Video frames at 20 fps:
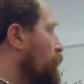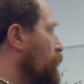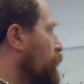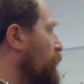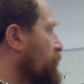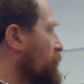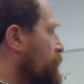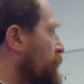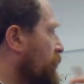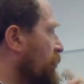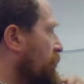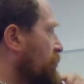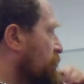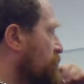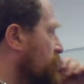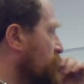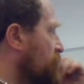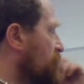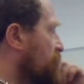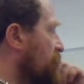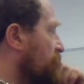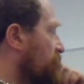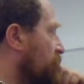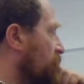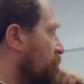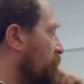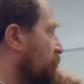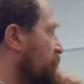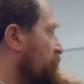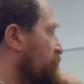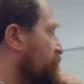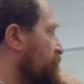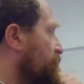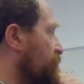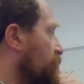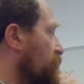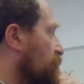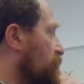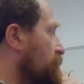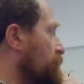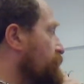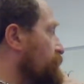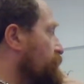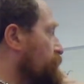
Once we get to 794,